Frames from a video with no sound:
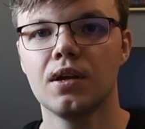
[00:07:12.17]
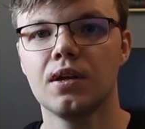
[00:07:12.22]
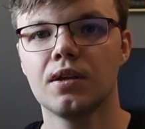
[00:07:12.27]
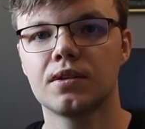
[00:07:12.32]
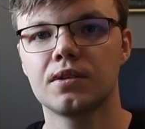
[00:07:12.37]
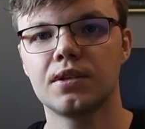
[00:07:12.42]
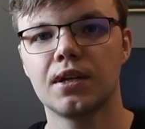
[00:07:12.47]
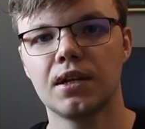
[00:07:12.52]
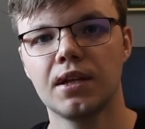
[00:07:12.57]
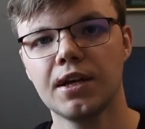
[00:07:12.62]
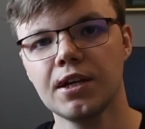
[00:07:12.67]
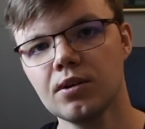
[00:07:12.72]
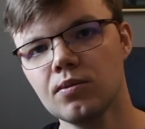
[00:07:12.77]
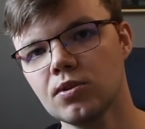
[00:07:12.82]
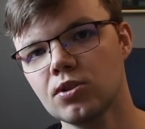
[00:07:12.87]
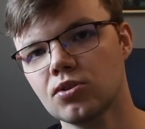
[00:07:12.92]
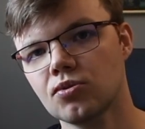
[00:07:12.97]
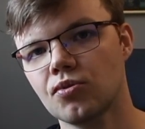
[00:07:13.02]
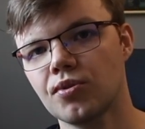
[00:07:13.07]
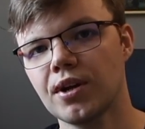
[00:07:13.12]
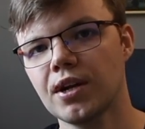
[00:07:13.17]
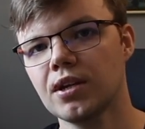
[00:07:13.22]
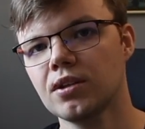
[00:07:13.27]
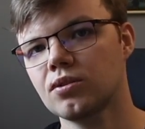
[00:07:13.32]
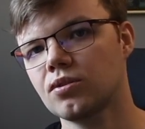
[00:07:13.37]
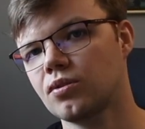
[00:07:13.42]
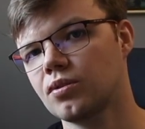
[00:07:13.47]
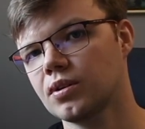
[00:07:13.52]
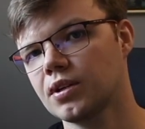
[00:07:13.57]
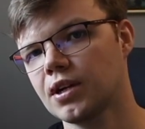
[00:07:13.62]
The language
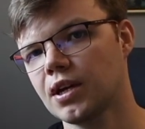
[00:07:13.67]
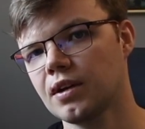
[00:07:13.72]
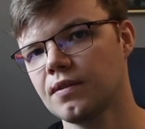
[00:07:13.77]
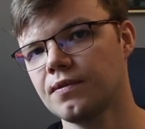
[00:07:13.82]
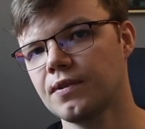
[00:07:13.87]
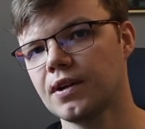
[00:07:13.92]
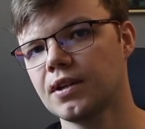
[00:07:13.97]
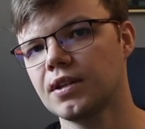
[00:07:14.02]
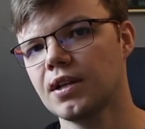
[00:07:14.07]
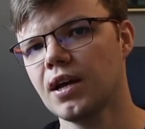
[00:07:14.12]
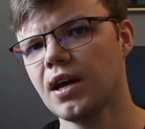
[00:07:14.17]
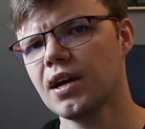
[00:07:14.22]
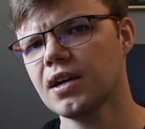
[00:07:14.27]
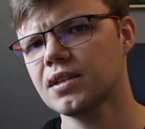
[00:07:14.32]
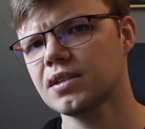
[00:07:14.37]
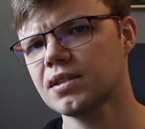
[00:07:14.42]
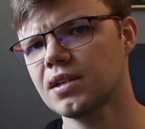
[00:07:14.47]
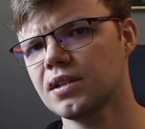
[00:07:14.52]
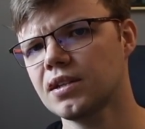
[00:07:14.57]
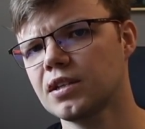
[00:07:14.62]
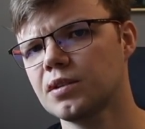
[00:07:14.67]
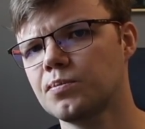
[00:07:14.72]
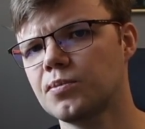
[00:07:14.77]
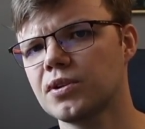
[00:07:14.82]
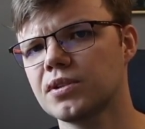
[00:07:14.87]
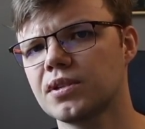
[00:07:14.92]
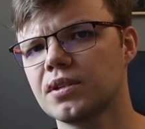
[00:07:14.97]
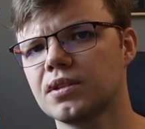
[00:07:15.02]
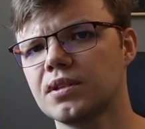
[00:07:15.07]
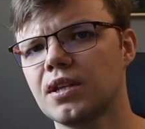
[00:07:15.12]
creator gave an excellent
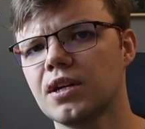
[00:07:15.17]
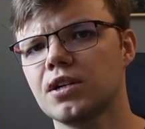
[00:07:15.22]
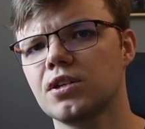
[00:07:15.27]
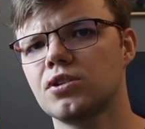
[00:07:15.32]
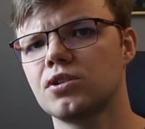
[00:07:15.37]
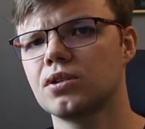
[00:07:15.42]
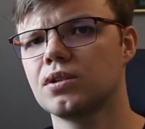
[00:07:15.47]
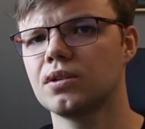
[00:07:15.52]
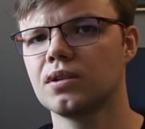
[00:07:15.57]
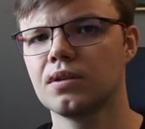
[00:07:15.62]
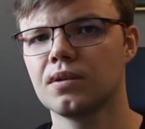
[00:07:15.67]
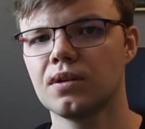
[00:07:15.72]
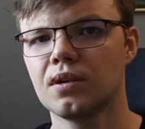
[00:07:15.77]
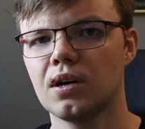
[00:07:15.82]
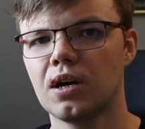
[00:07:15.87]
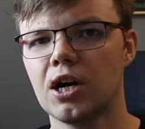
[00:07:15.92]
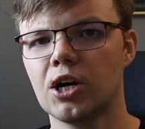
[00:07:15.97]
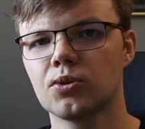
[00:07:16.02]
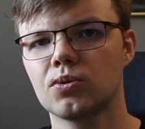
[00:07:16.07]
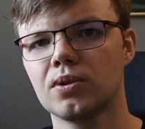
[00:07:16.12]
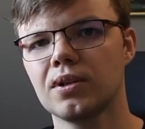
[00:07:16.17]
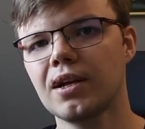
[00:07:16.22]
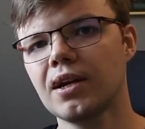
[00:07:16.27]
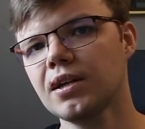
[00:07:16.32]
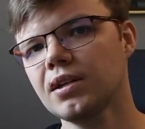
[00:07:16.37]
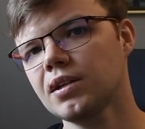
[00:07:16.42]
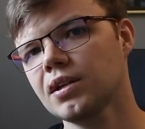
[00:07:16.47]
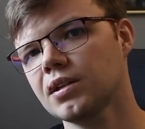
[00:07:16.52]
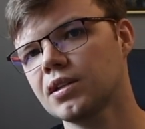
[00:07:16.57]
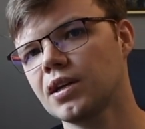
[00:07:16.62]
presentation
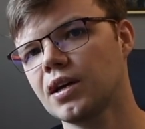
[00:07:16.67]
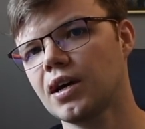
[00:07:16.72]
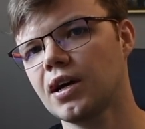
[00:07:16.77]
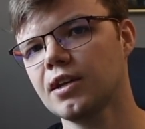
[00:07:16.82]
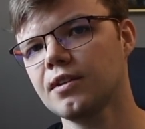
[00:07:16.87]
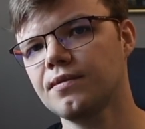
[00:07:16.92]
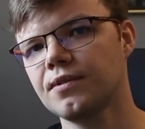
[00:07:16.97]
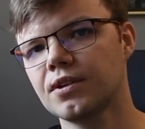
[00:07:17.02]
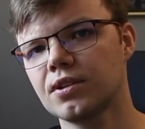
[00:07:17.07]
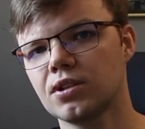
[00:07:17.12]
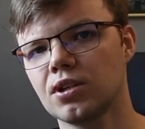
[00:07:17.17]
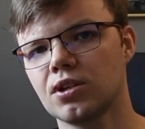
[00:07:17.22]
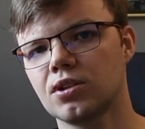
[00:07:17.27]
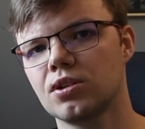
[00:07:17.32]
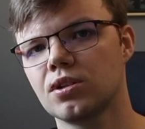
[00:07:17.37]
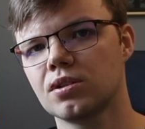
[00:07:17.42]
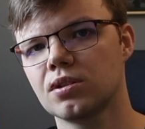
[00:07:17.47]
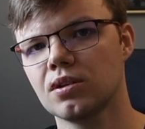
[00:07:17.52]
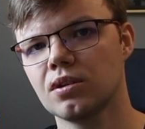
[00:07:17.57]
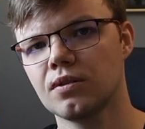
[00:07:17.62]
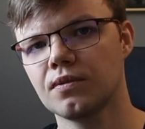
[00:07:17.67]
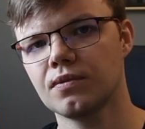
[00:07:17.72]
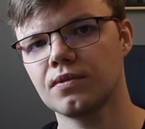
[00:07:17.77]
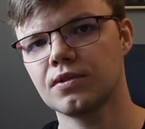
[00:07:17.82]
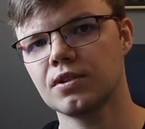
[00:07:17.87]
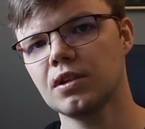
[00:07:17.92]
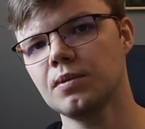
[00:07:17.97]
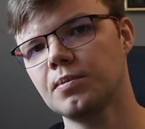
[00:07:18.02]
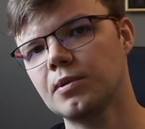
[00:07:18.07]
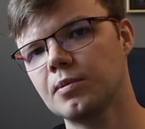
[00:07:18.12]
outlining the advantages of
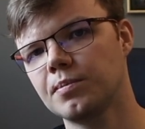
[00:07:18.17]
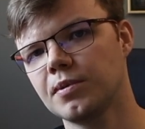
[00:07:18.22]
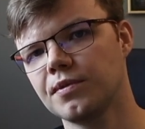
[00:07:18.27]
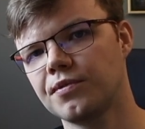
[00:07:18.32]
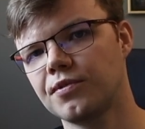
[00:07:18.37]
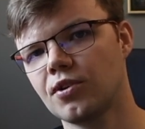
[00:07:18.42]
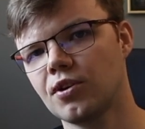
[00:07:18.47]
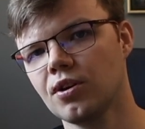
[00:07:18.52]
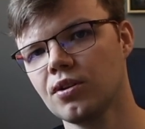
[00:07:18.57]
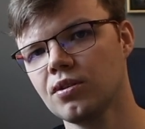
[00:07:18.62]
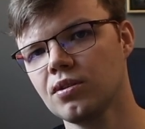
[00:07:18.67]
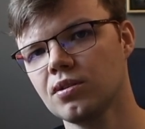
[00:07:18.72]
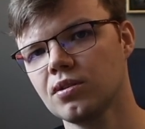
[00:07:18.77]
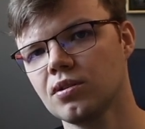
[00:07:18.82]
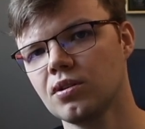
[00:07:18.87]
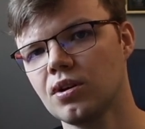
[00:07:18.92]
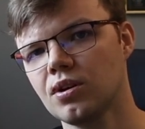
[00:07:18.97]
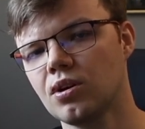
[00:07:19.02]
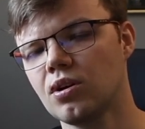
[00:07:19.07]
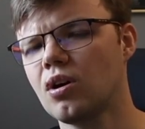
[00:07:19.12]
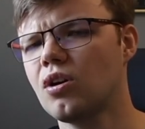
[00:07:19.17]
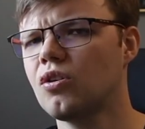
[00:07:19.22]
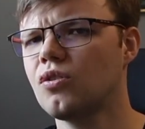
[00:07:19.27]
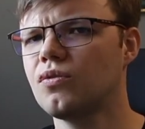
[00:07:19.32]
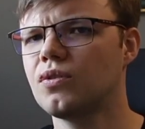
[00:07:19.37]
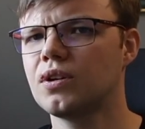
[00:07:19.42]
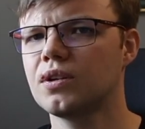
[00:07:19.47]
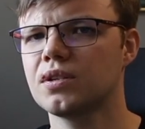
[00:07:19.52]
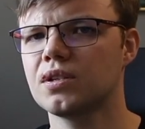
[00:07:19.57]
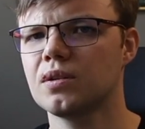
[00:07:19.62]
CppFront
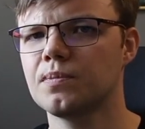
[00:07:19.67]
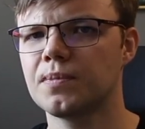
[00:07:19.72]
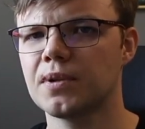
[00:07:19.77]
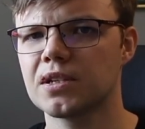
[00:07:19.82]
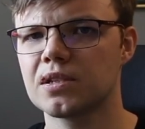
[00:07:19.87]
over C++.